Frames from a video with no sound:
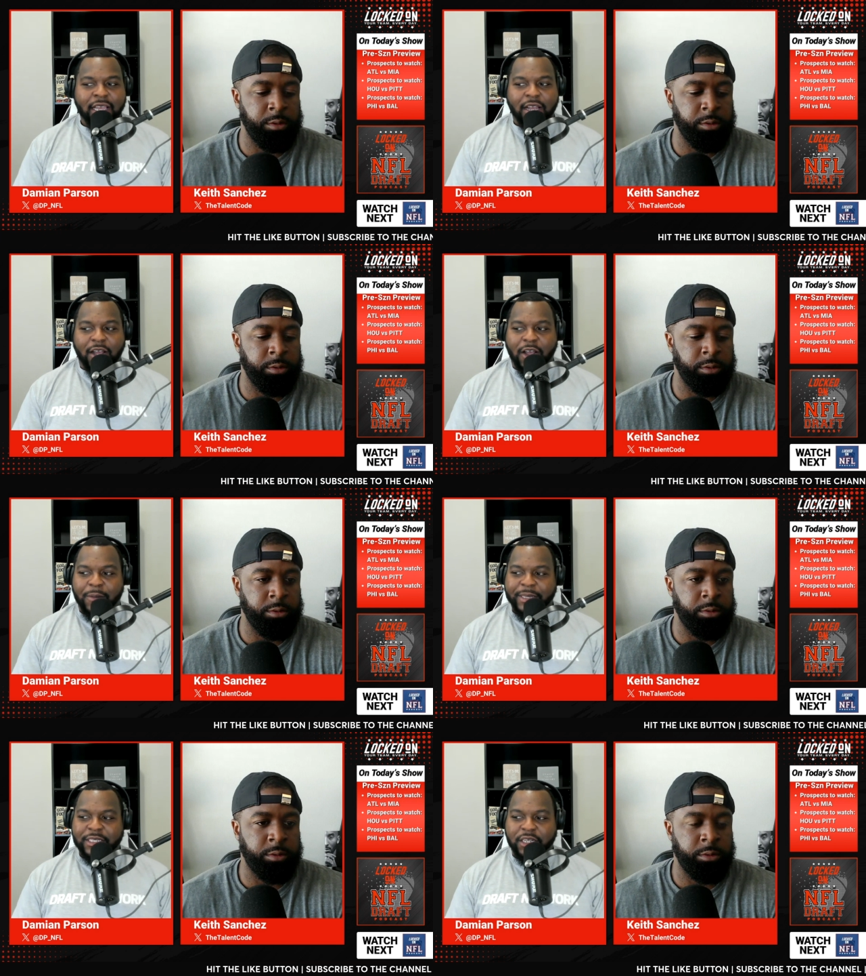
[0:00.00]
Speaker 1: Um,
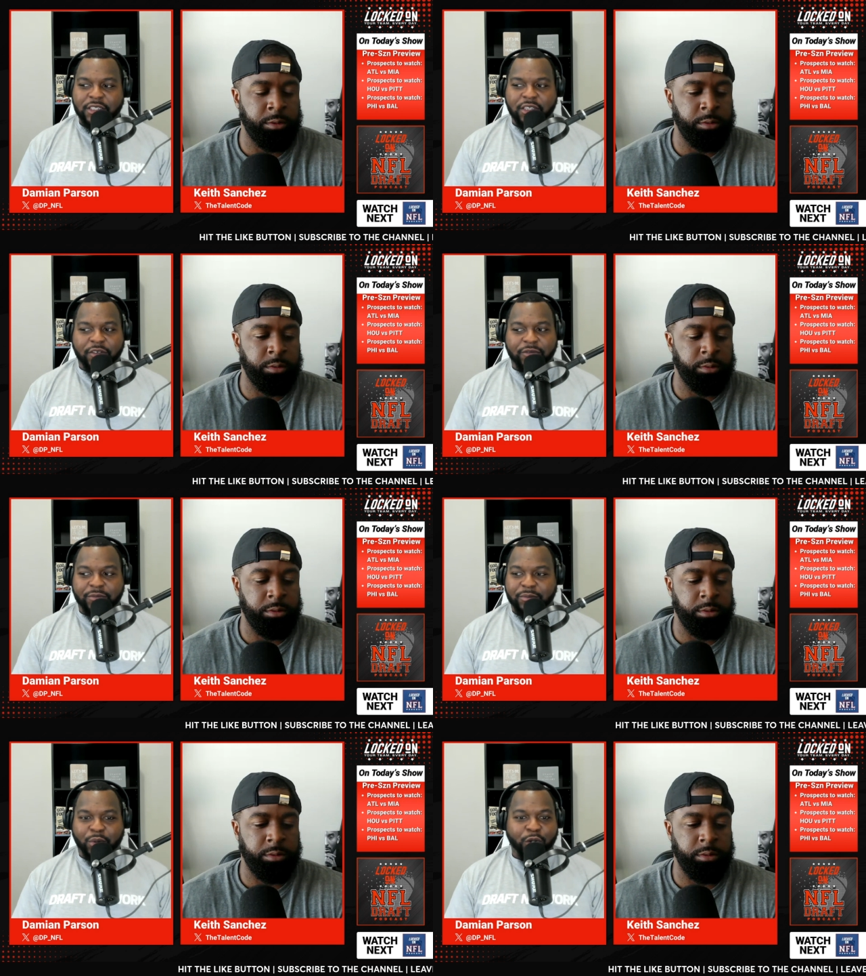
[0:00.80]
in terms of
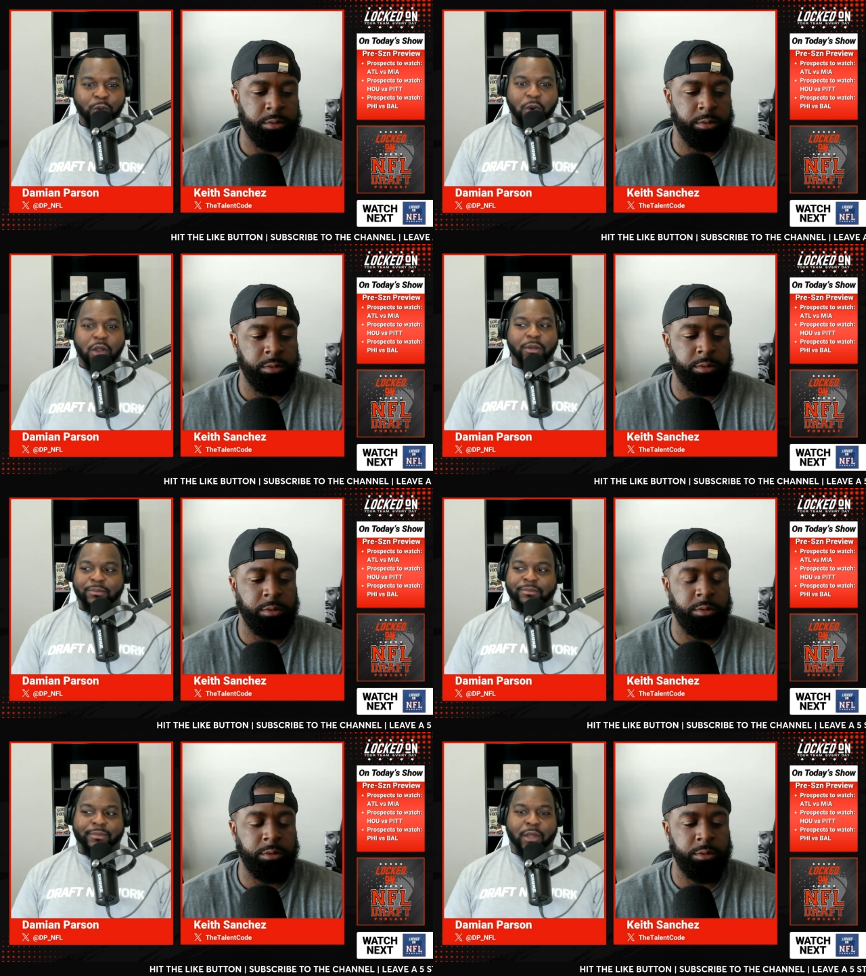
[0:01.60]
bro, you are
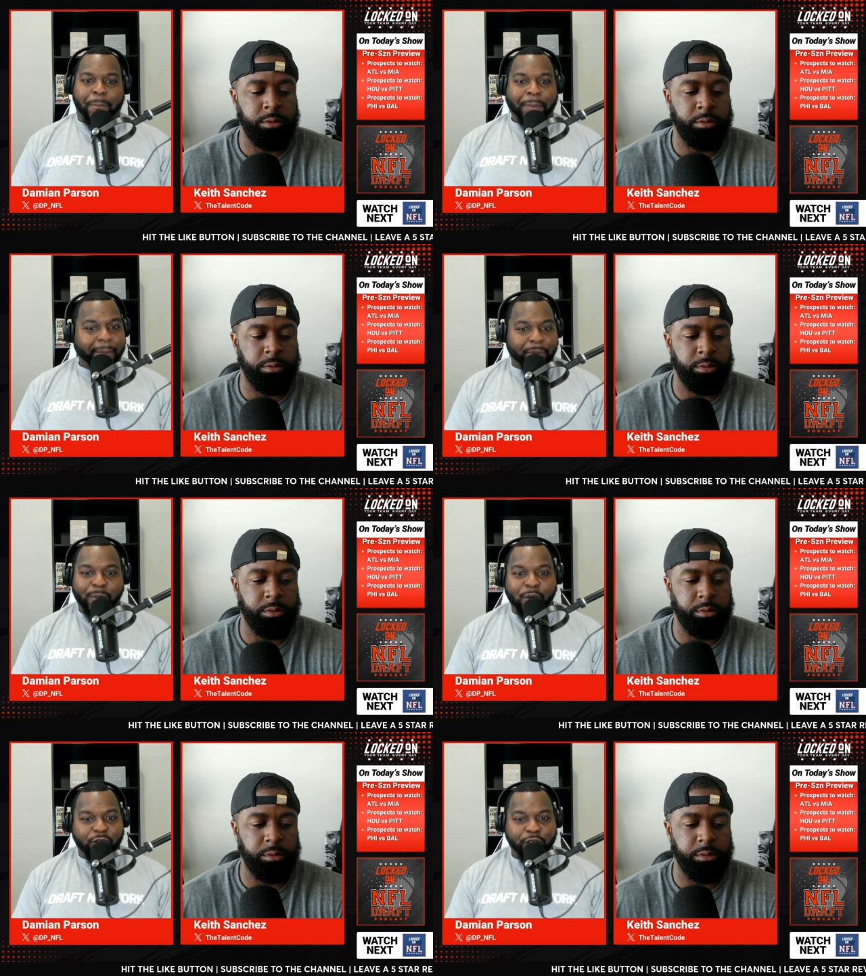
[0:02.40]
a people
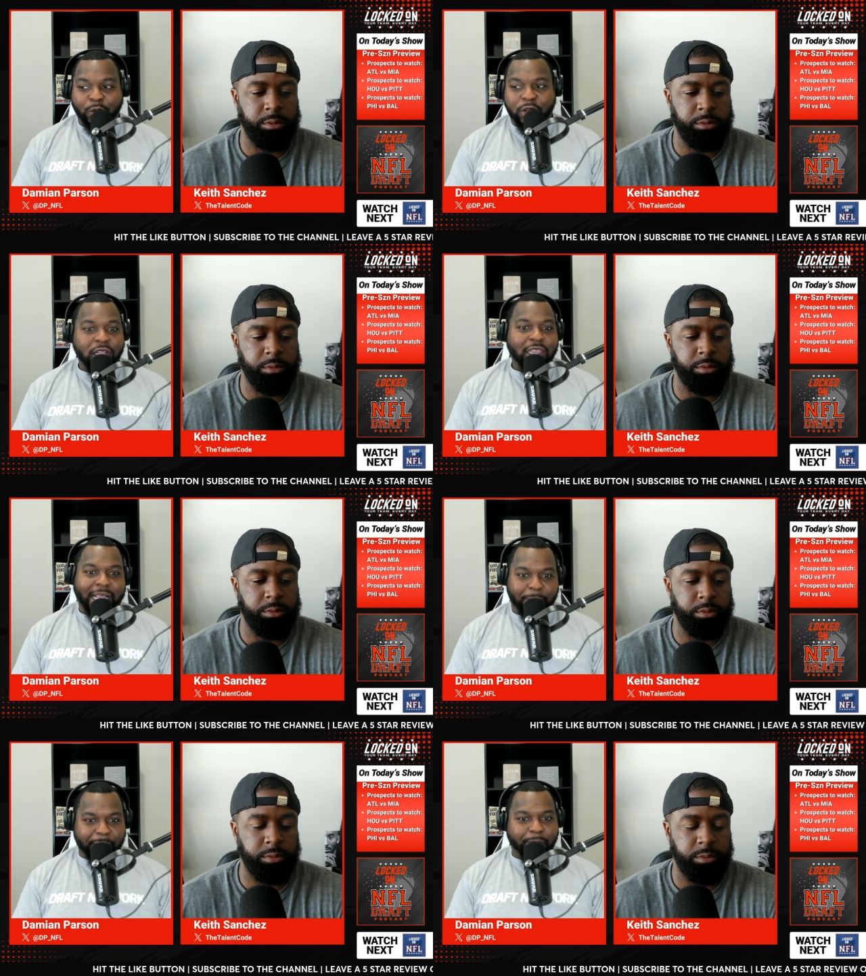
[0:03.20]
mover. You look like a
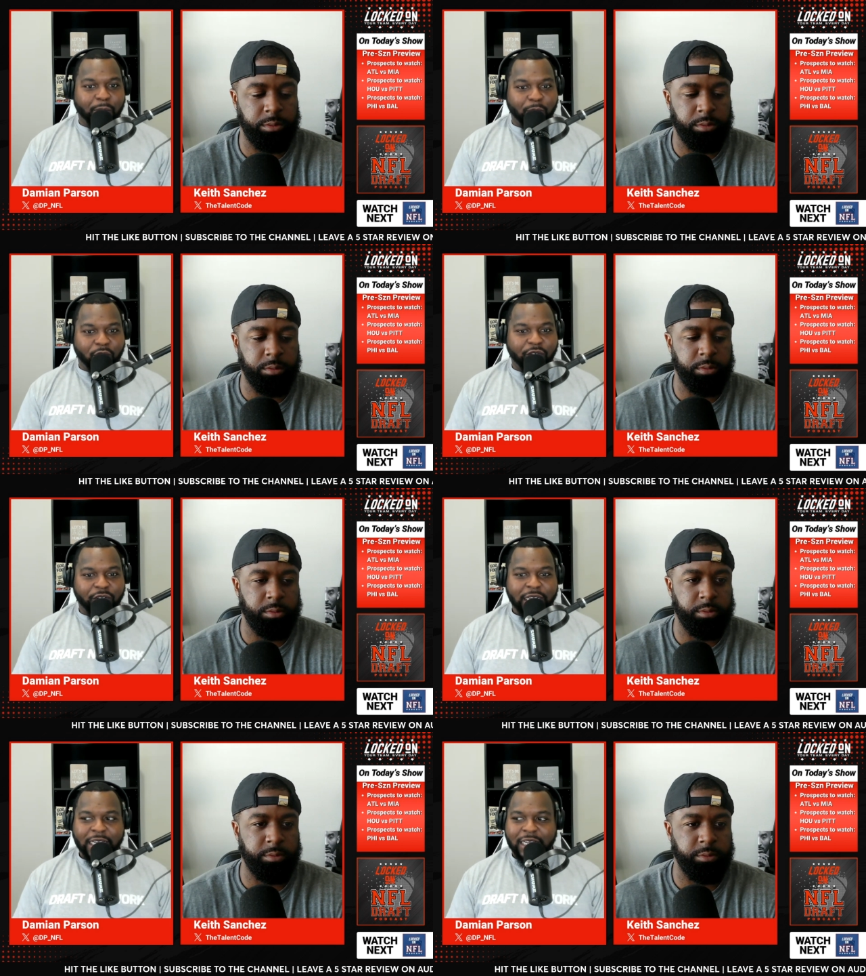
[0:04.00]
people mover,
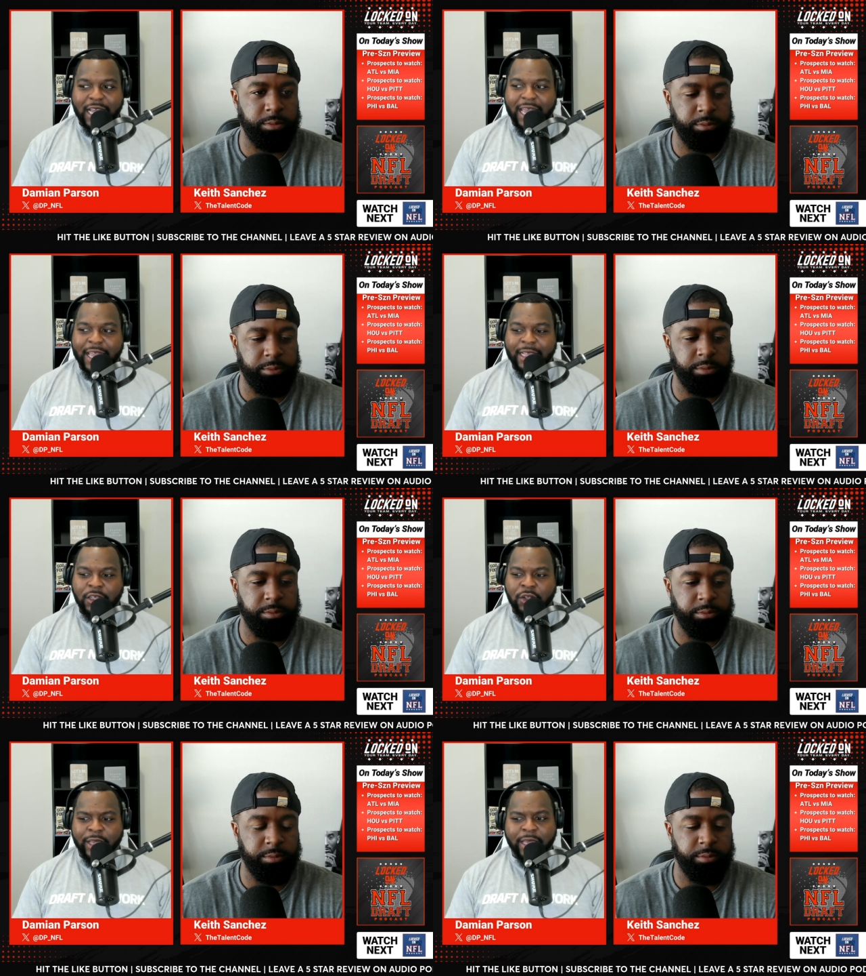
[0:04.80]
and you know
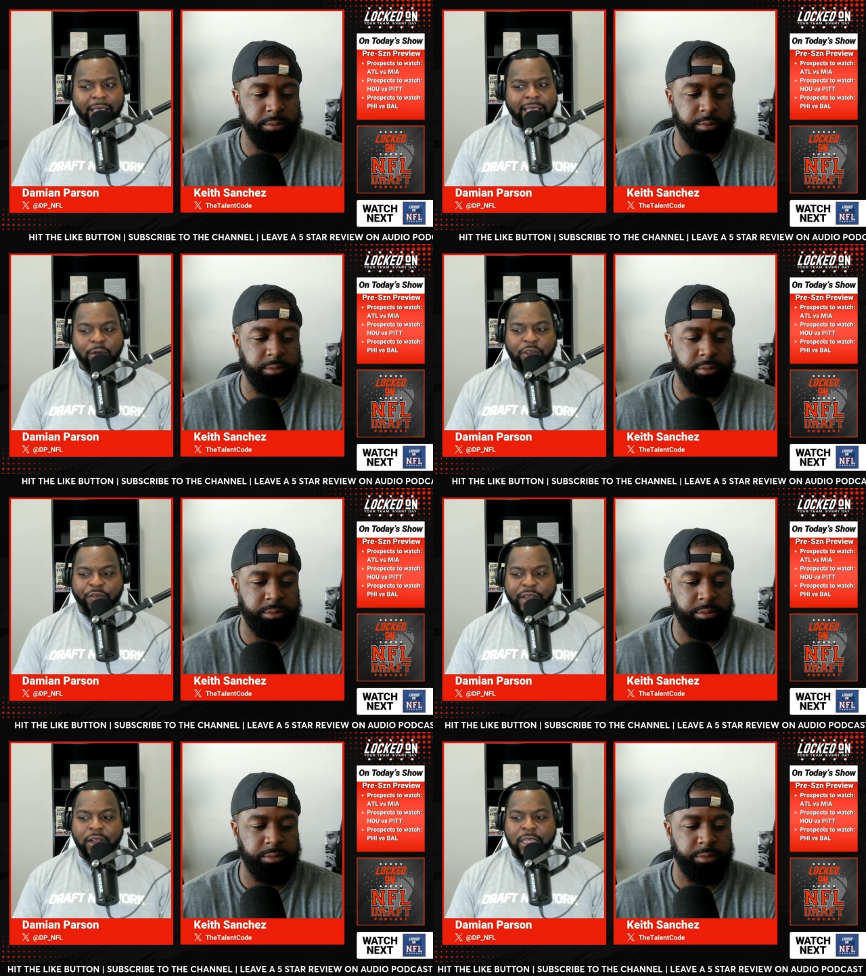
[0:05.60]
he and he was
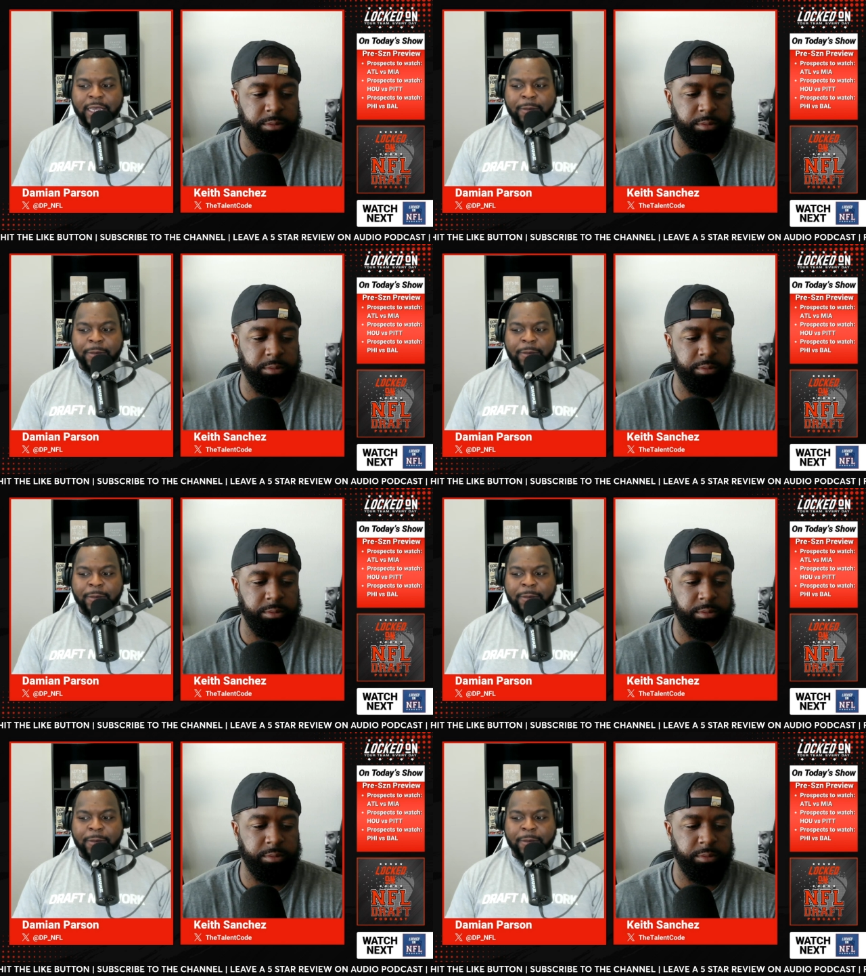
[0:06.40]
fairly